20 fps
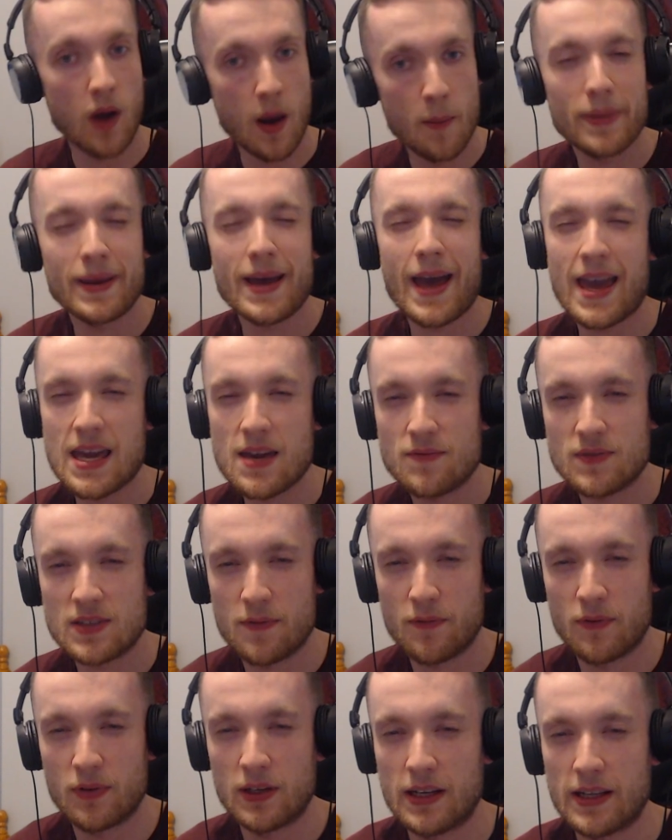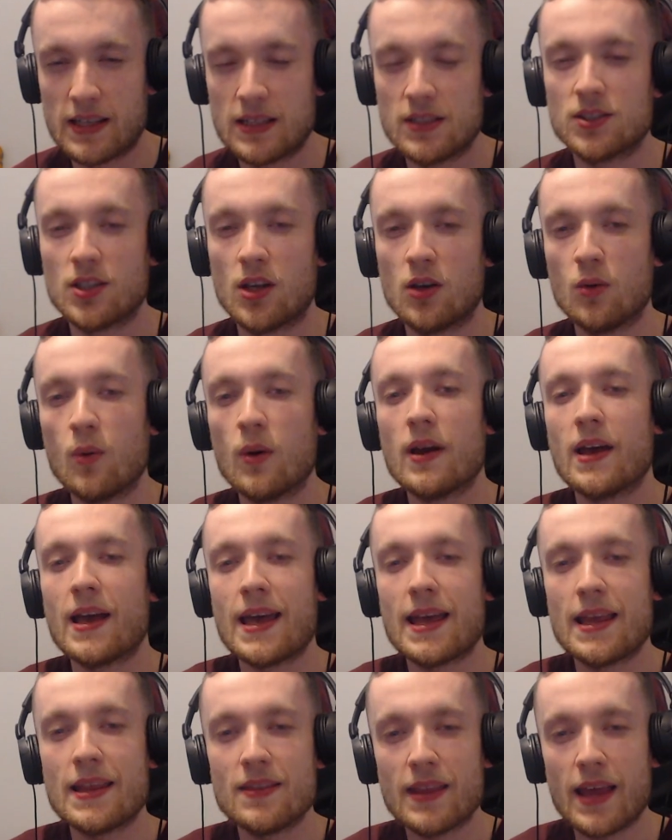behave differently. So
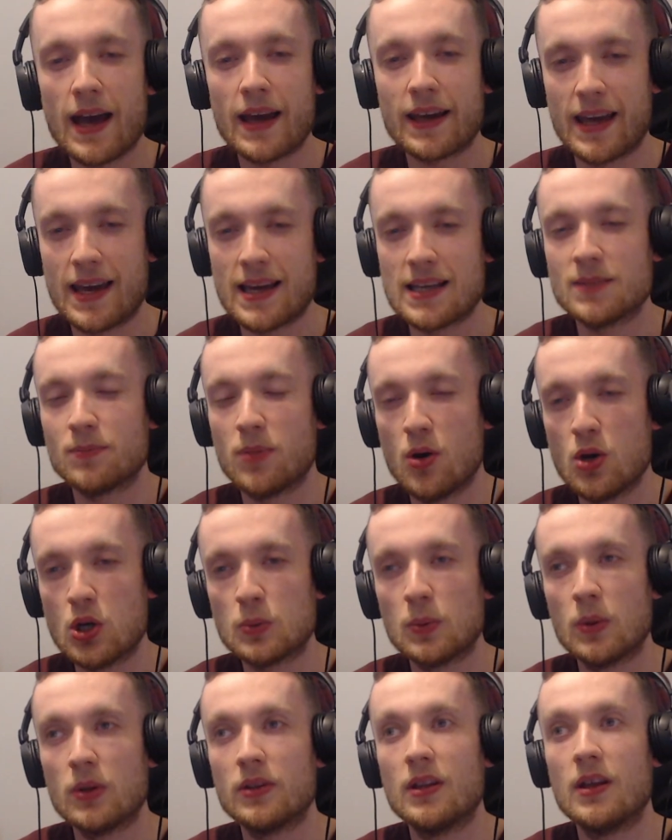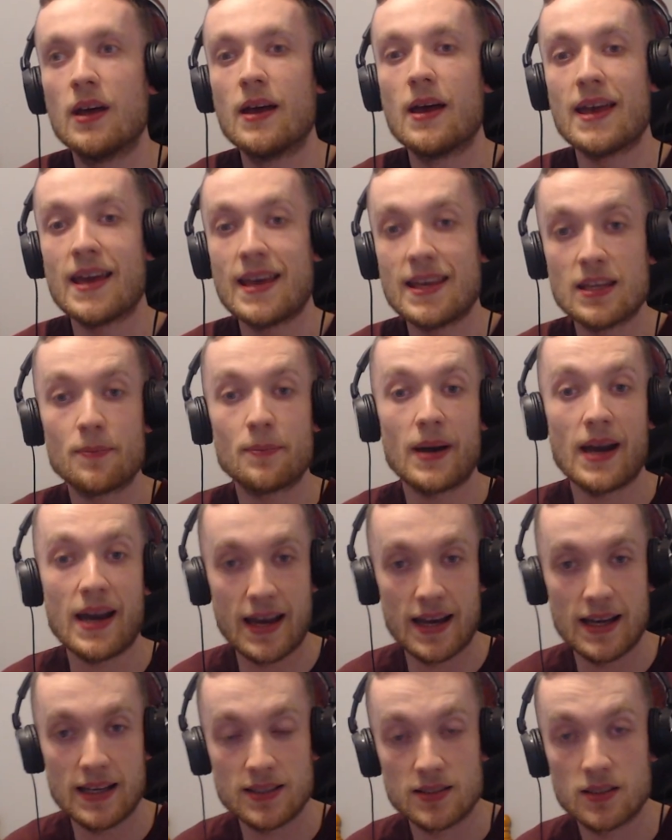in that case, Pokemon in the
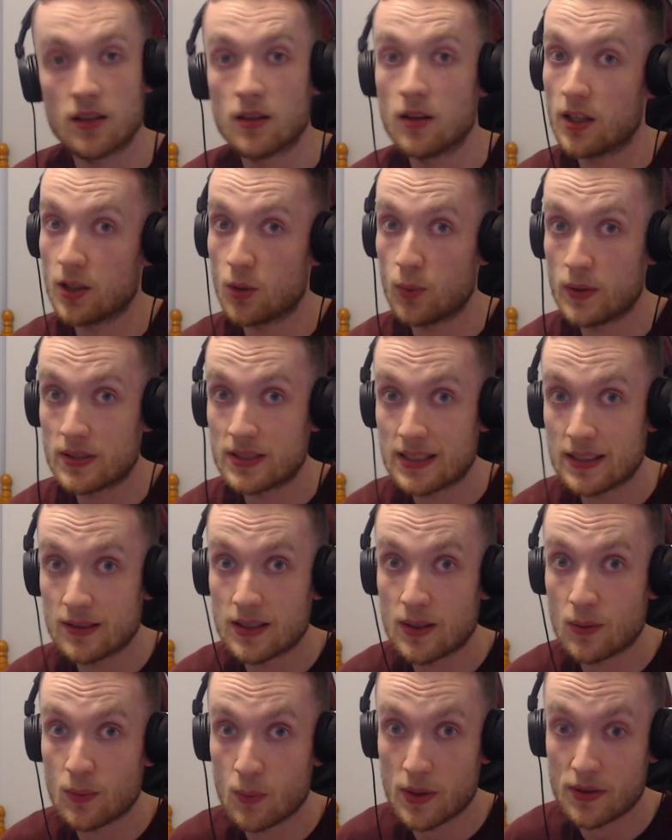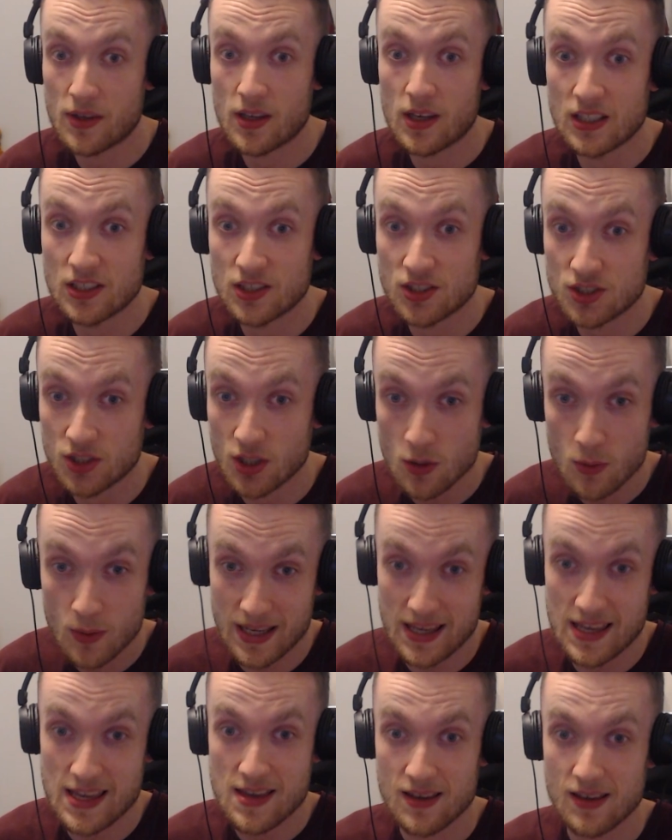past, like we've seen with
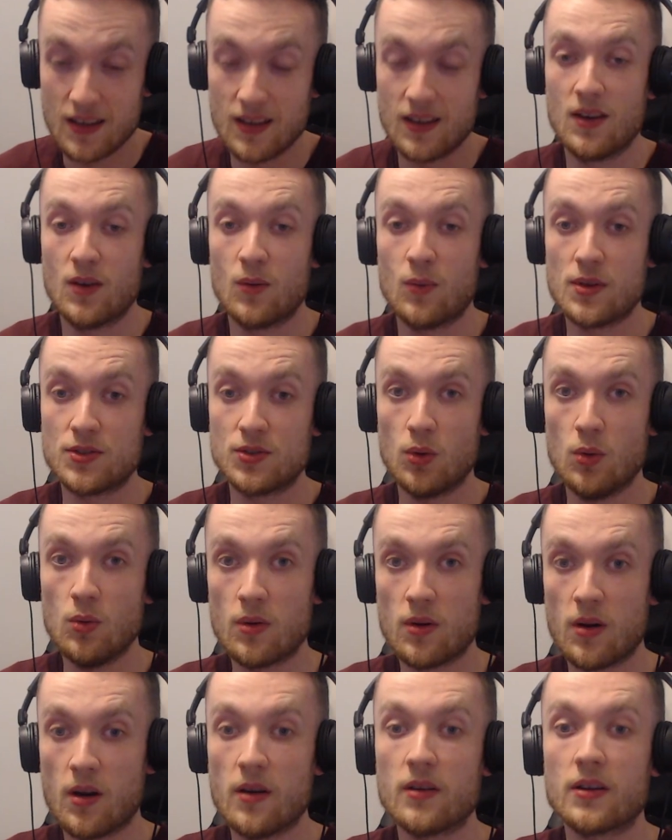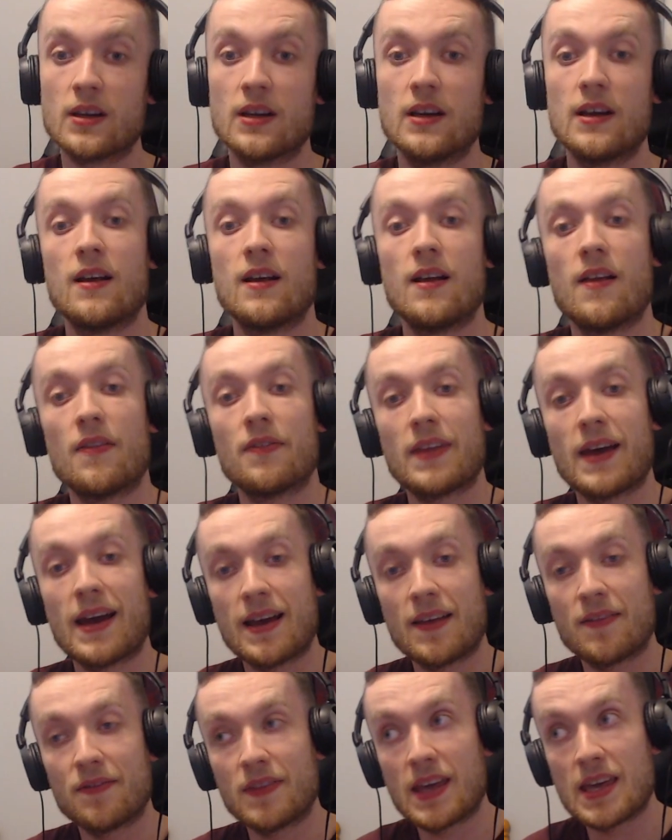Hisui, with Zoroark, that
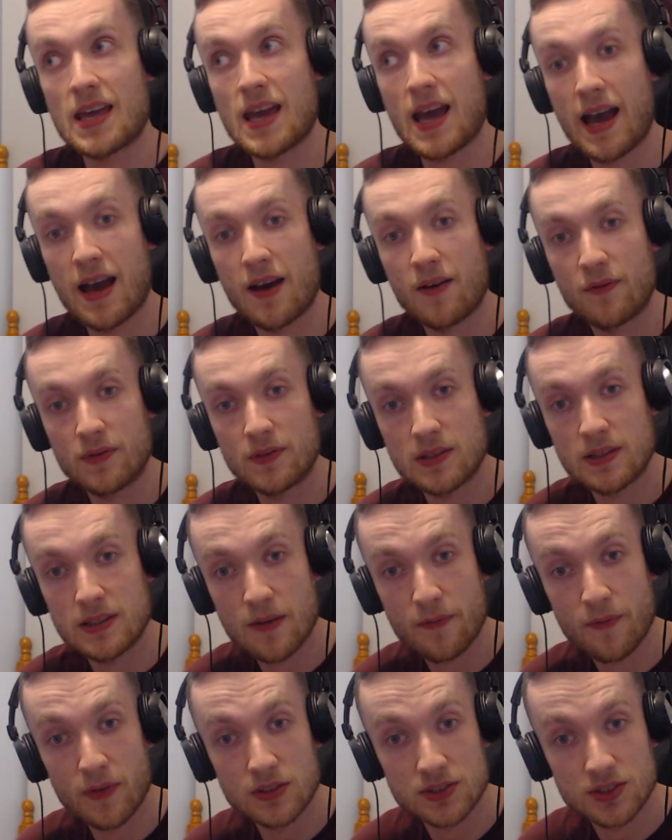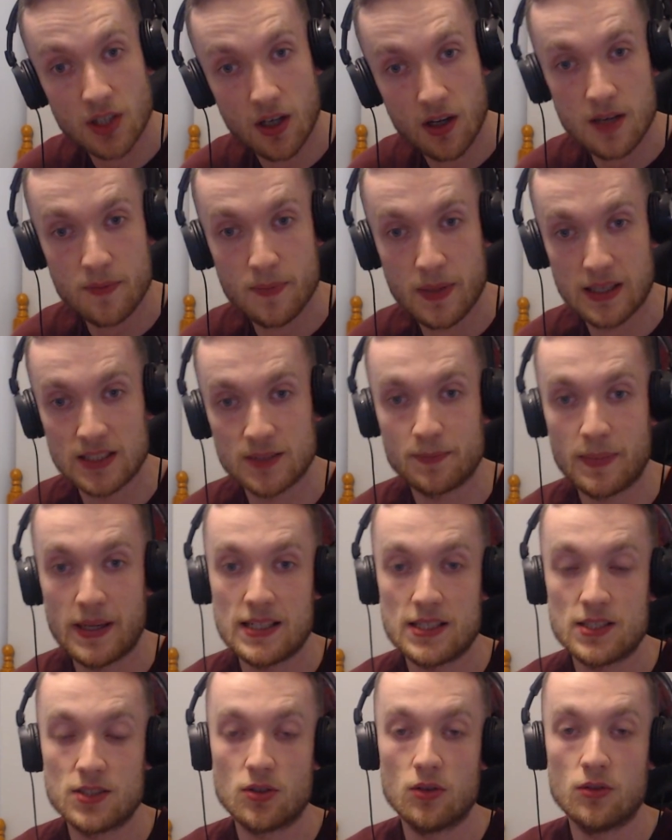they have different typings
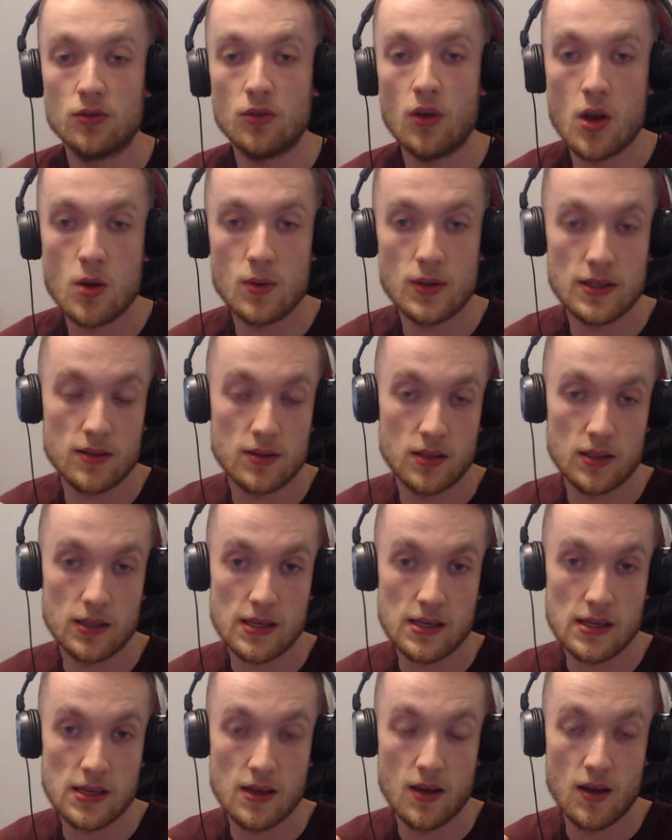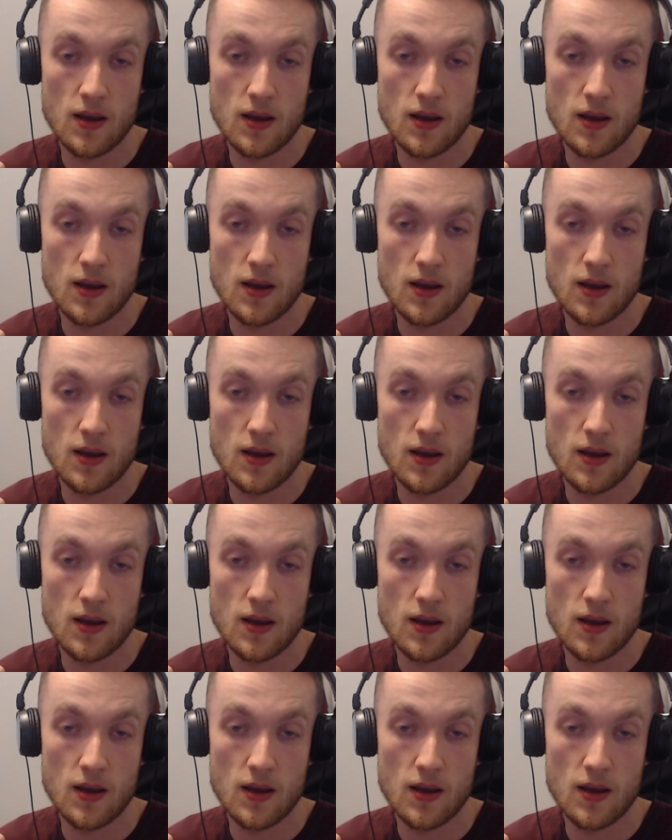based on not only the